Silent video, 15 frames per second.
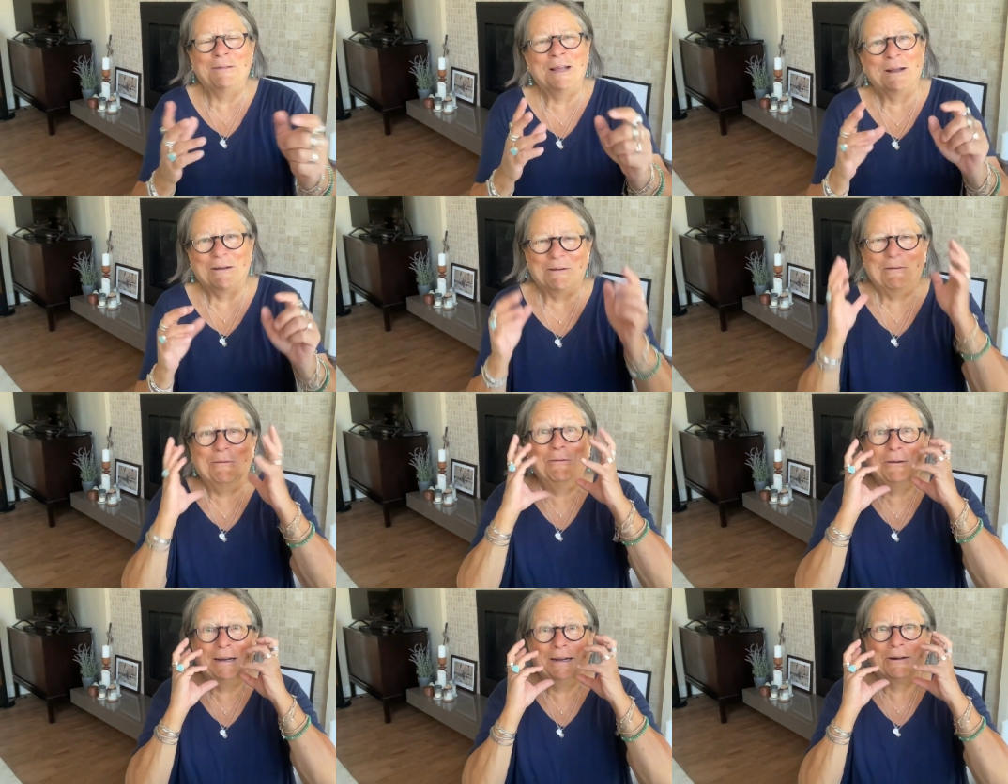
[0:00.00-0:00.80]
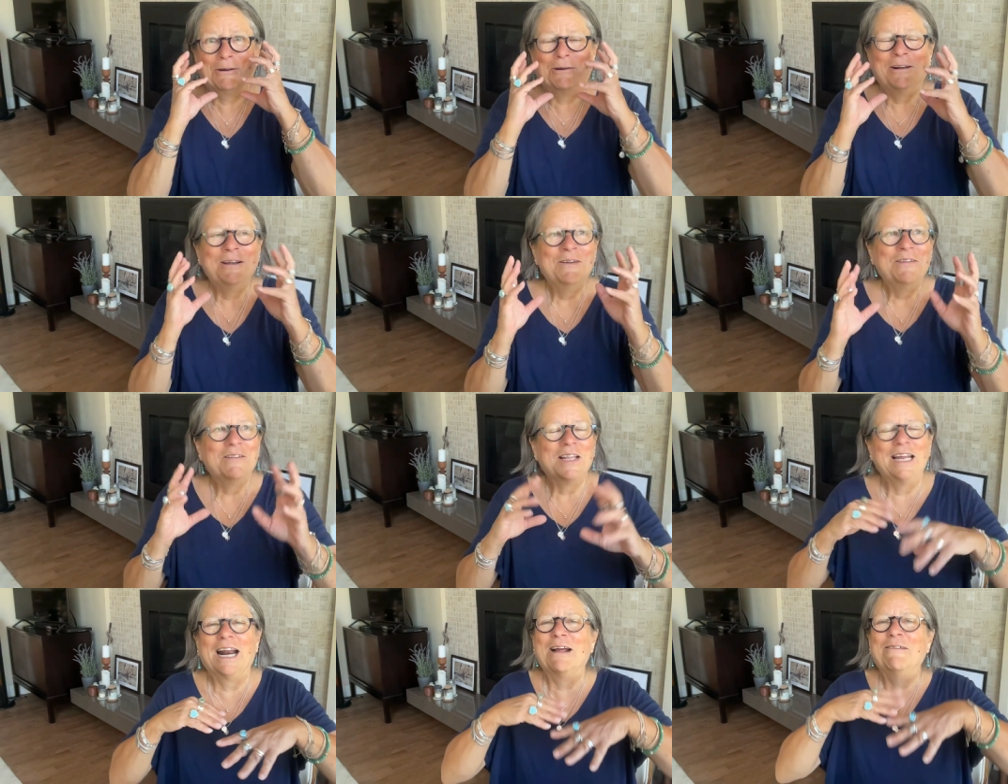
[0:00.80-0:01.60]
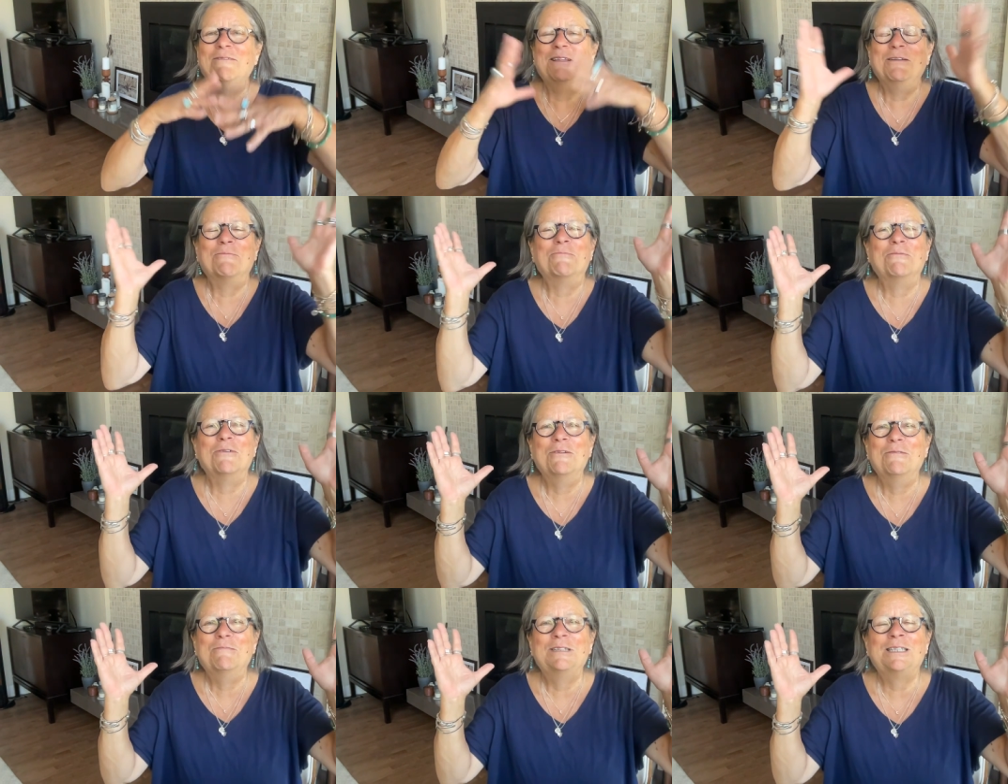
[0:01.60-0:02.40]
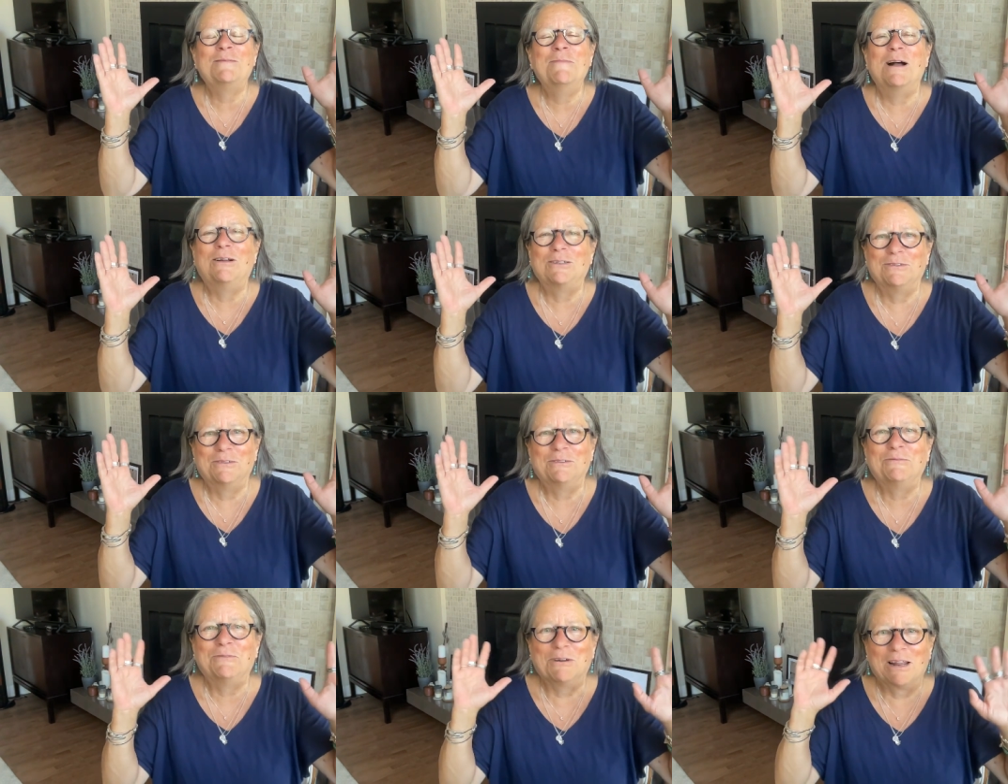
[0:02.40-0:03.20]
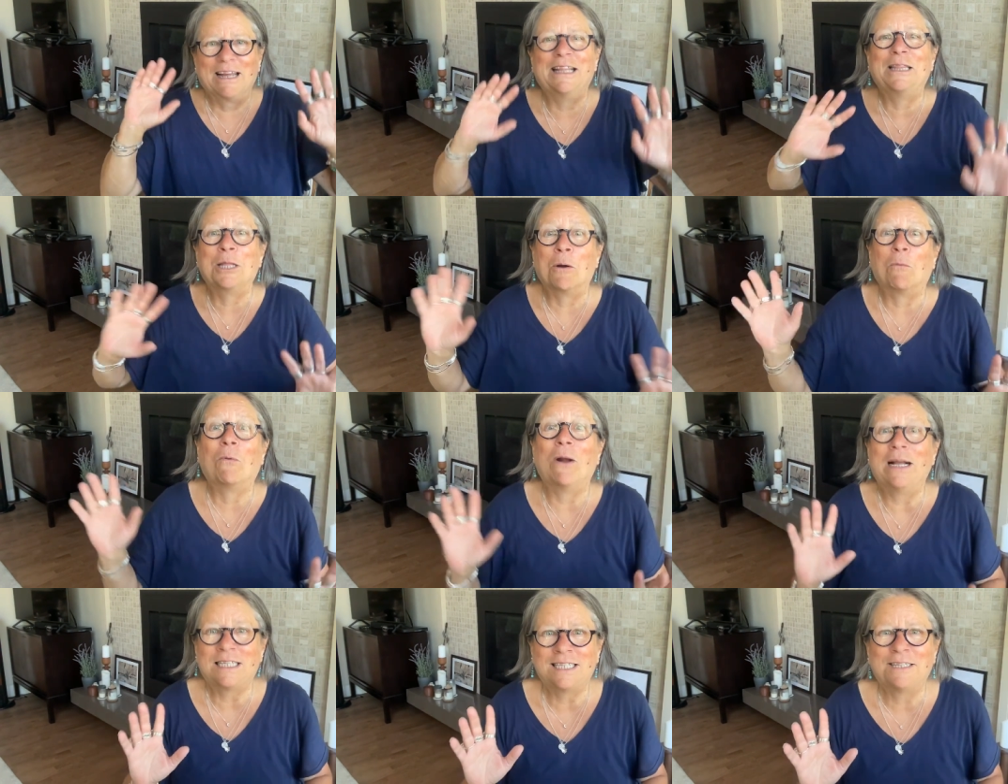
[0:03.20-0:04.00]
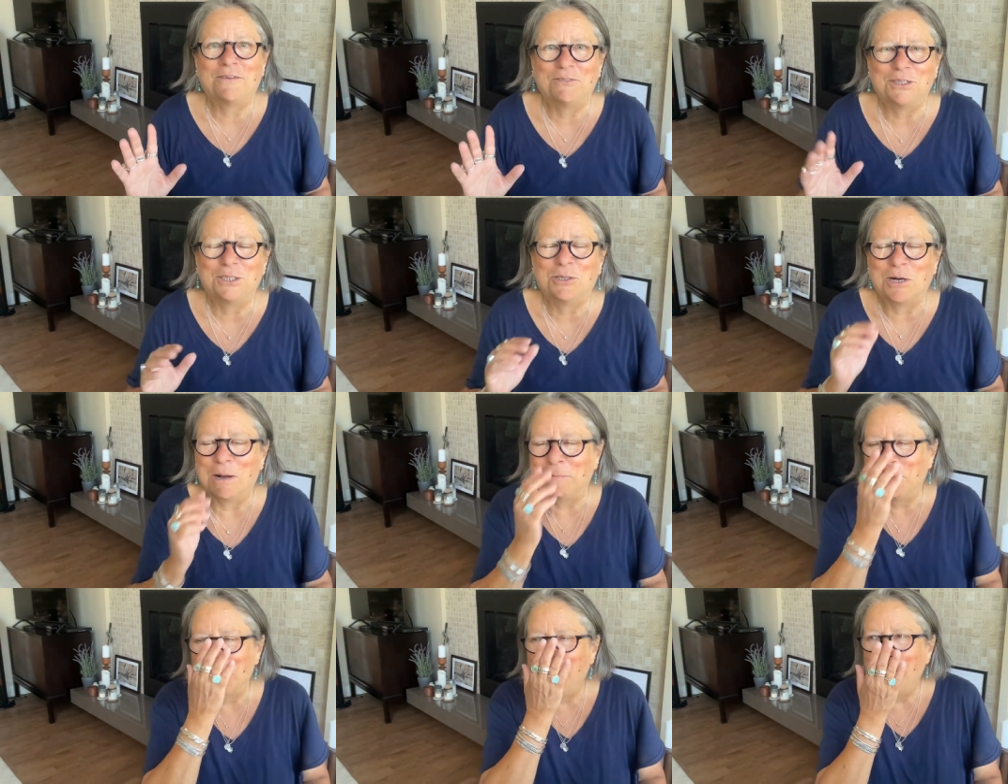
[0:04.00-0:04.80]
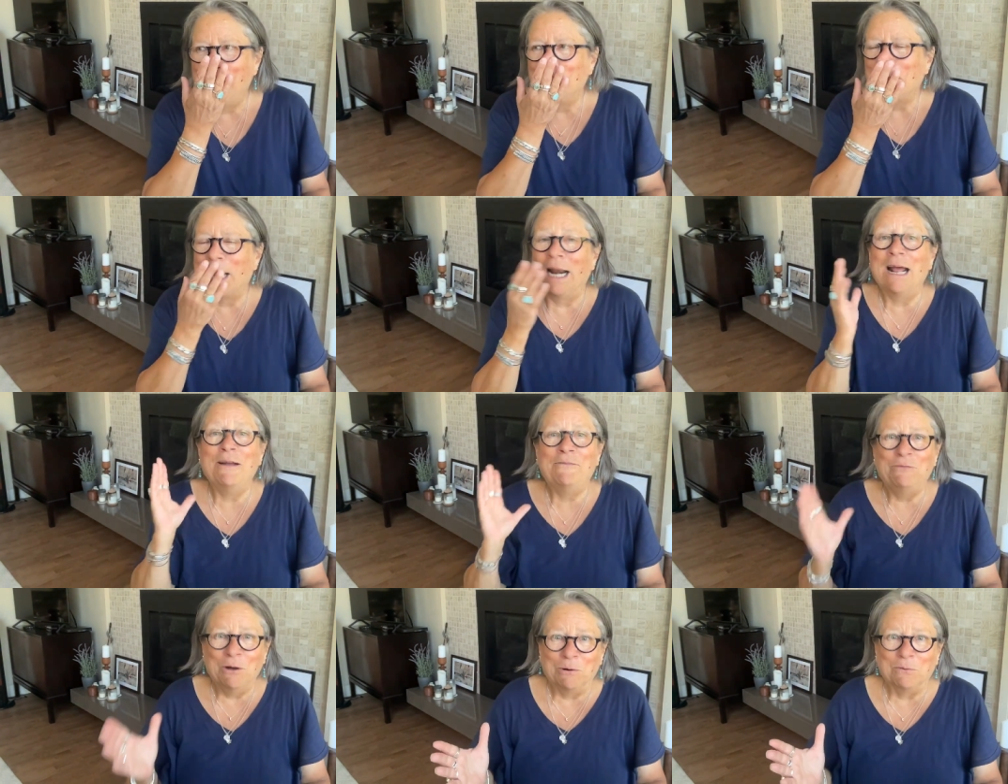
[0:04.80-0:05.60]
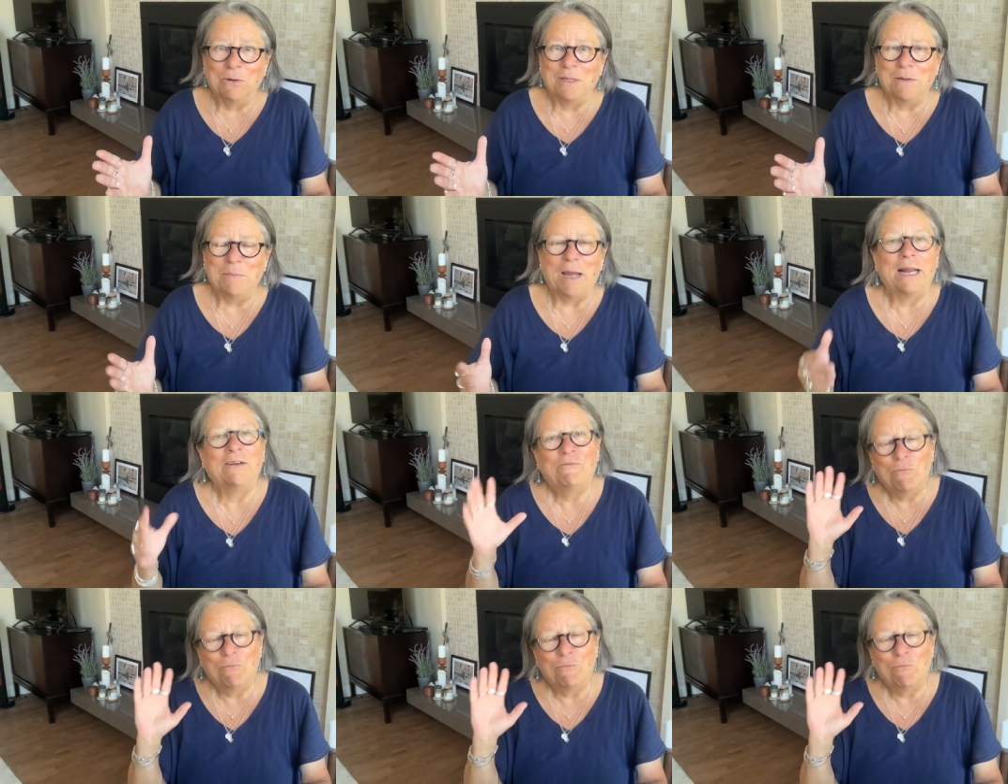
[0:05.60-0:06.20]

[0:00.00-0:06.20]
I'm like, oh dear. And I mean, the room smelled of it for like the rest of the trip. And I felt really bad.